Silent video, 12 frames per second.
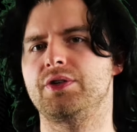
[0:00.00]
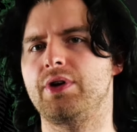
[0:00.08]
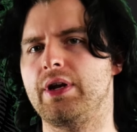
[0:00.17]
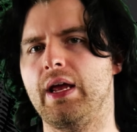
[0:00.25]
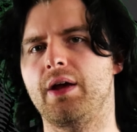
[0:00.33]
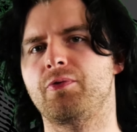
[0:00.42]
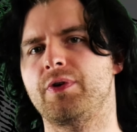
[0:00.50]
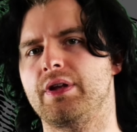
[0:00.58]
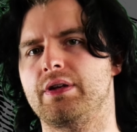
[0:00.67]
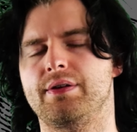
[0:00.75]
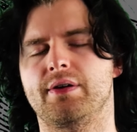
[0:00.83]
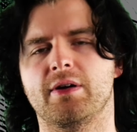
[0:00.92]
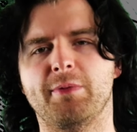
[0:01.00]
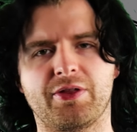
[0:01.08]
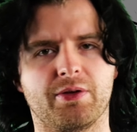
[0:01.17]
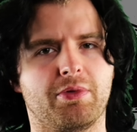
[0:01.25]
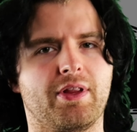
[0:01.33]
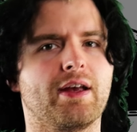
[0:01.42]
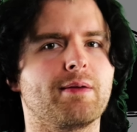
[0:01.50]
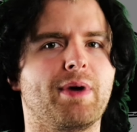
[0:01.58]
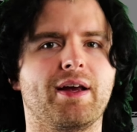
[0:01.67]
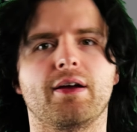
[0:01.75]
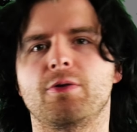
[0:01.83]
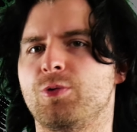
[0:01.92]
So today I wanted to talk about The Plague
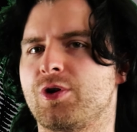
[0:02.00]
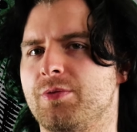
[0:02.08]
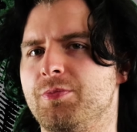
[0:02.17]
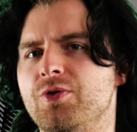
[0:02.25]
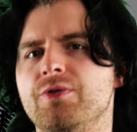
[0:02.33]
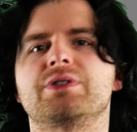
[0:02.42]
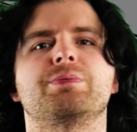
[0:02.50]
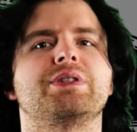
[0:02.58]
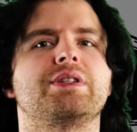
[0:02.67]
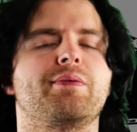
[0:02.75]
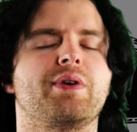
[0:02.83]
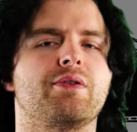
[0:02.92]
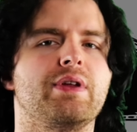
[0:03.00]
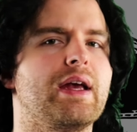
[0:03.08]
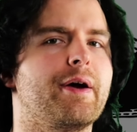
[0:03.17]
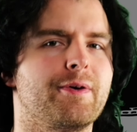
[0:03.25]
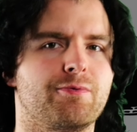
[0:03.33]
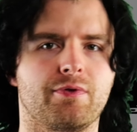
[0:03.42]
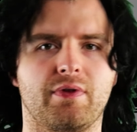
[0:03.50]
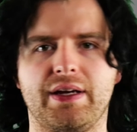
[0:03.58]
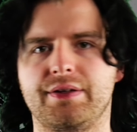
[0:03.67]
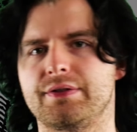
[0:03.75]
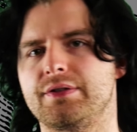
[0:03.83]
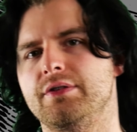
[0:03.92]
by Albert Camus and specifically how it
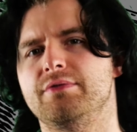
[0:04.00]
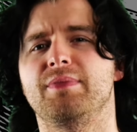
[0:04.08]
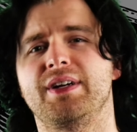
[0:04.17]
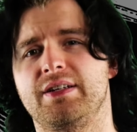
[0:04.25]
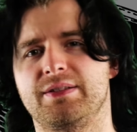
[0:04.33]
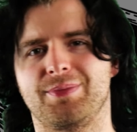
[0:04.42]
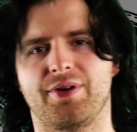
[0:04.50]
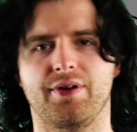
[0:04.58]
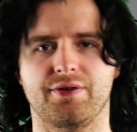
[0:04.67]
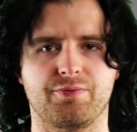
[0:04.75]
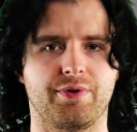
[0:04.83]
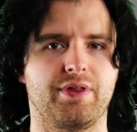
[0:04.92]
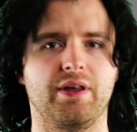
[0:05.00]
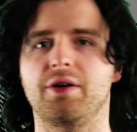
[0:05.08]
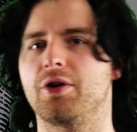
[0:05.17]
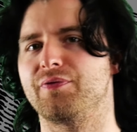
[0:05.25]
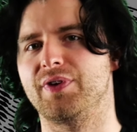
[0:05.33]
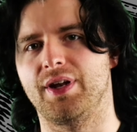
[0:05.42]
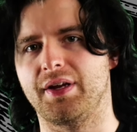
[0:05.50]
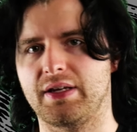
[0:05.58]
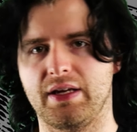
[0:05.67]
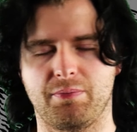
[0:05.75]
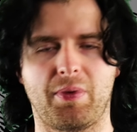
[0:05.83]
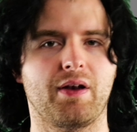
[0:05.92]
relates to my experience with the
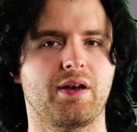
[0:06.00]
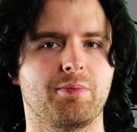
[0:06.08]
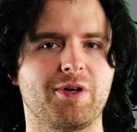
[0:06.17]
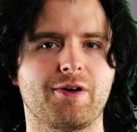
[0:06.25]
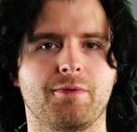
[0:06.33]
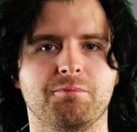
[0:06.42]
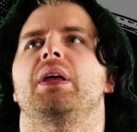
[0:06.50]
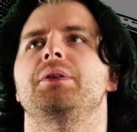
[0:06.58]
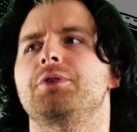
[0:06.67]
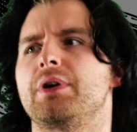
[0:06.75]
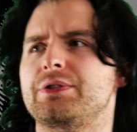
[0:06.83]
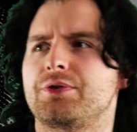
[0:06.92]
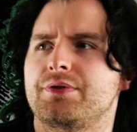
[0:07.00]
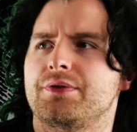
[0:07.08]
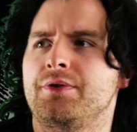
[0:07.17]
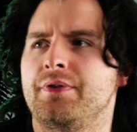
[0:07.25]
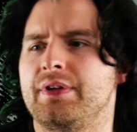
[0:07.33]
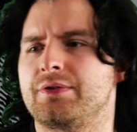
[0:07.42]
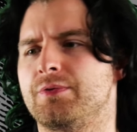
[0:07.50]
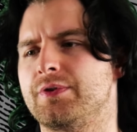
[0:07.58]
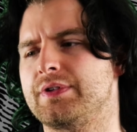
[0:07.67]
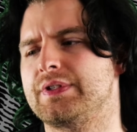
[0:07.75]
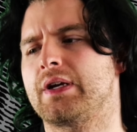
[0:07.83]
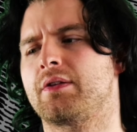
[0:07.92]
COVID-19 pandemic. And so as a result, this won't
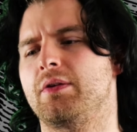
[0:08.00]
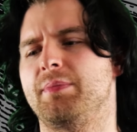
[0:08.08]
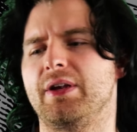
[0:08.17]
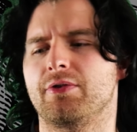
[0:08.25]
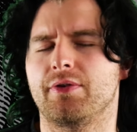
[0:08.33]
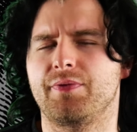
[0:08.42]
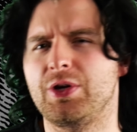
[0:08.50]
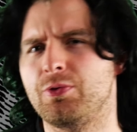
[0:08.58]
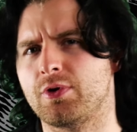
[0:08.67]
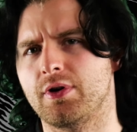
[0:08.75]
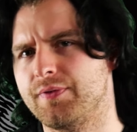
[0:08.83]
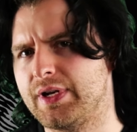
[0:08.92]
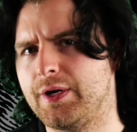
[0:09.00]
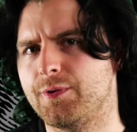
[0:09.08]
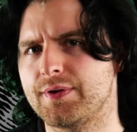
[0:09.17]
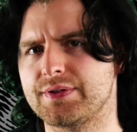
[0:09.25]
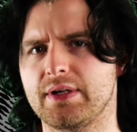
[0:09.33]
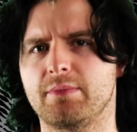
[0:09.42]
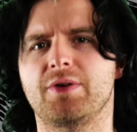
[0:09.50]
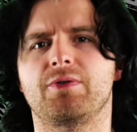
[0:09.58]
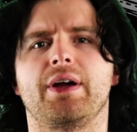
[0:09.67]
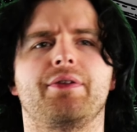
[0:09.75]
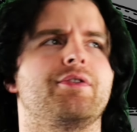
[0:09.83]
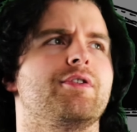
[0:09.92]
exactly be a review or a video essay, but
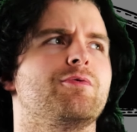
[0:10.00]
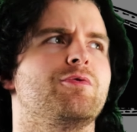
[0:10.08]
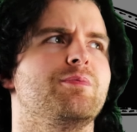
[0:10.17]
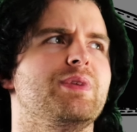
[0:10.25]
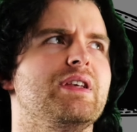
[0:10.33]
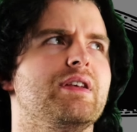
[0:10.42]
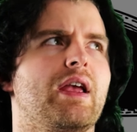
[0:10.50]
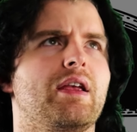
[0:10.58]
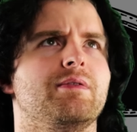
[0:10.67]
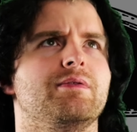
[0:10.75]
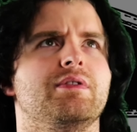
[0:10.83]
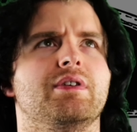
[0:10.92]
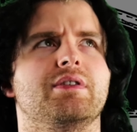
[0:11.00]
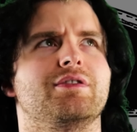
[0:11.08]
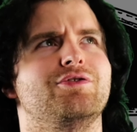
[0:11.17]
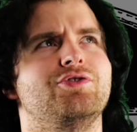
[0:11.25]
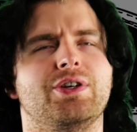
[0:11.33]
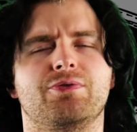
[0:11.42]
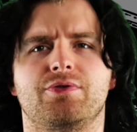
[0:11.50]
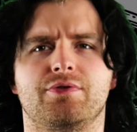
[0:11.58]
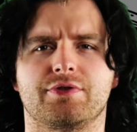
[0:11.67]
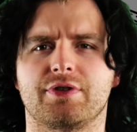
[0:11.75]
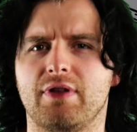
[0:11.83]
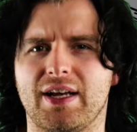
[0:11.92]
rather it will be a general
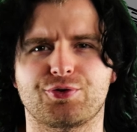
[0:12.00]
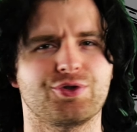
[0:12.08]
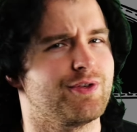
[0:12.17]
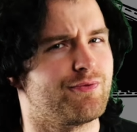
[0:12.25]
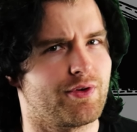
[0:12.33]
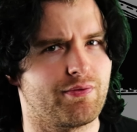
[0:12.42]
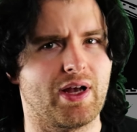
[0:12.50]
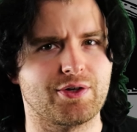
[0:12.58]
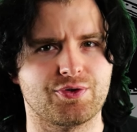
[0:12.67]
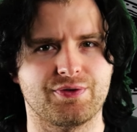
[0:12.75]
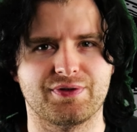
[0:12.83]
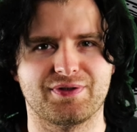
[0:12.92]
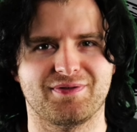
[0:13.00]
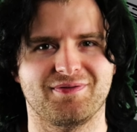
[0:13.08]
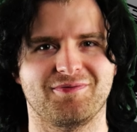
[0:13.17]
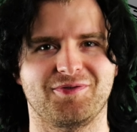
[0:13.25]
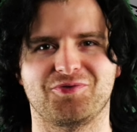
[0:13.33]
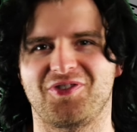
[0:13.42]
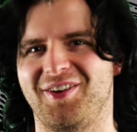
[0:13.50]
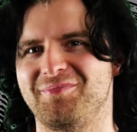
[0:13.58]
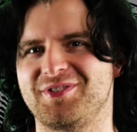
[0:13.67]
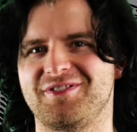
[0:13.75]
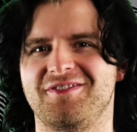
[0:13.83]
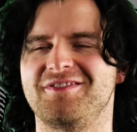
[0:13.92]
selection of reflections, which rhymes.